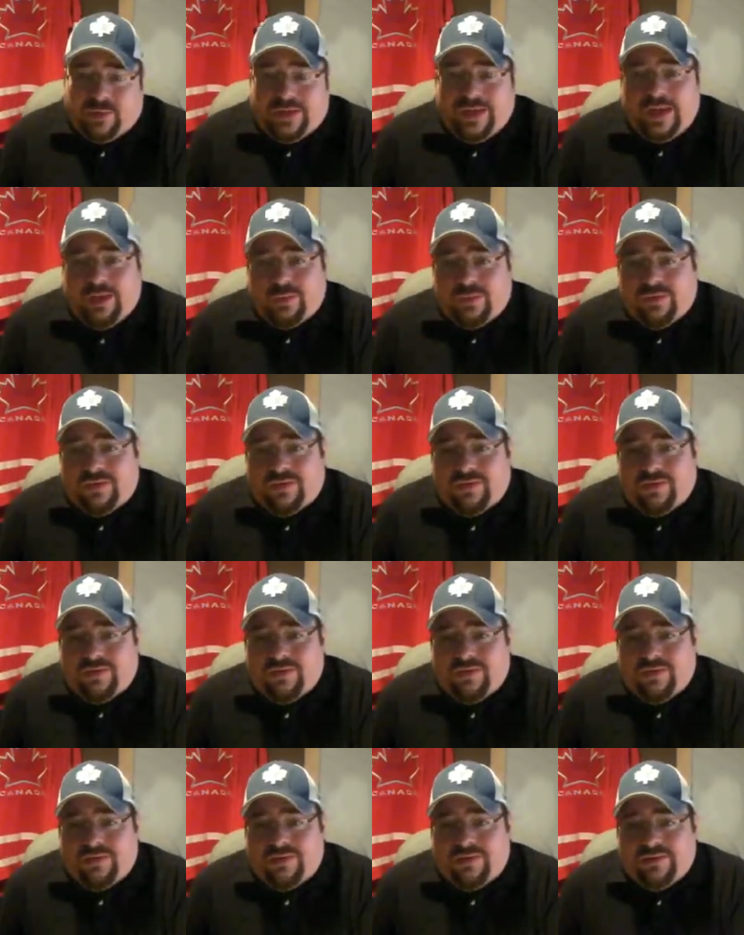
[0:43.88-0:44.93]
Now on April the
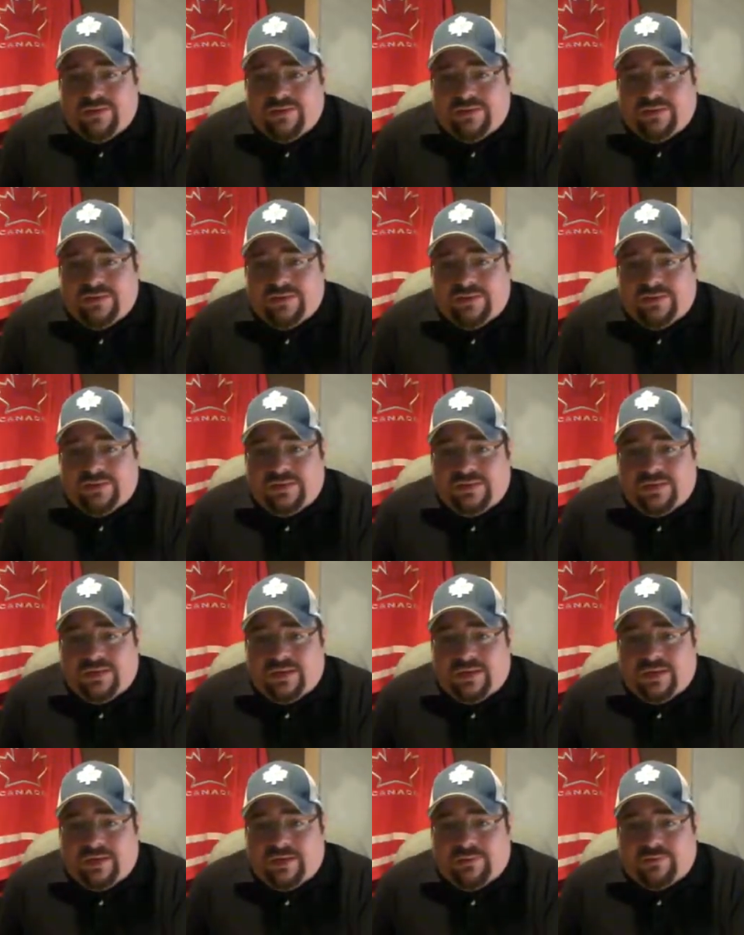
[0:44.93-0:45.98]
3rd,
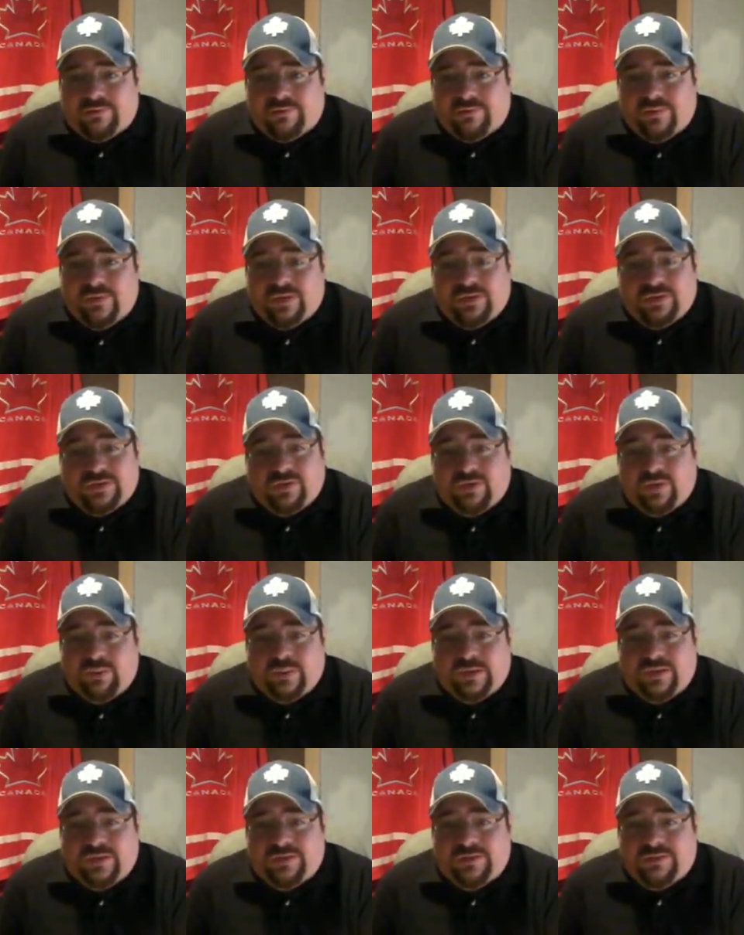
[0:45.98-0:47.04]
um, there's
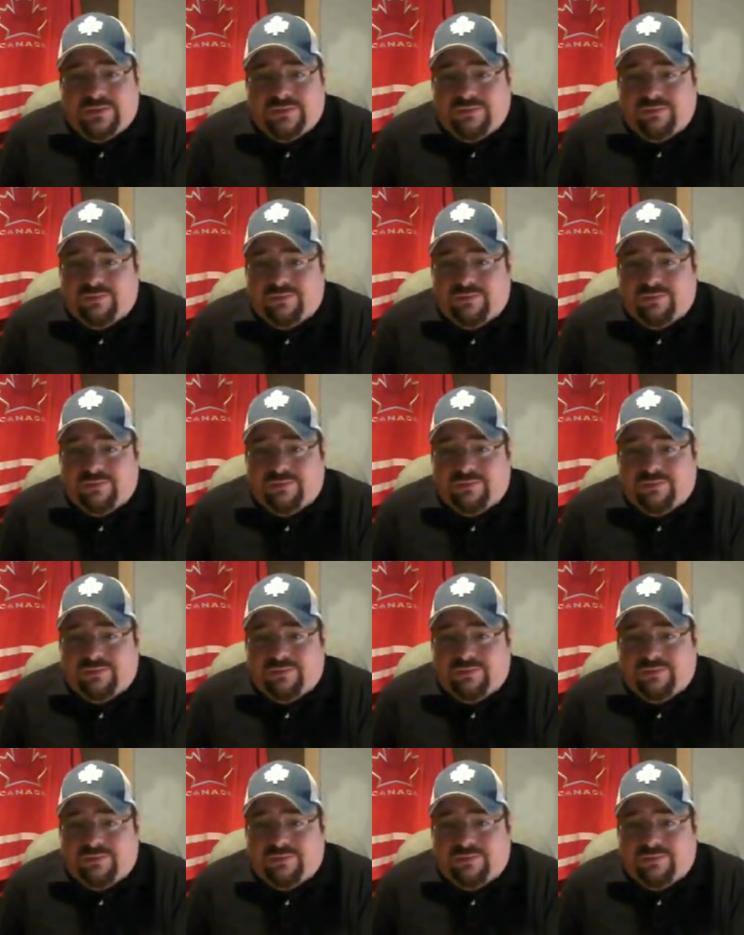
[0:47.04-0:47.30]
already been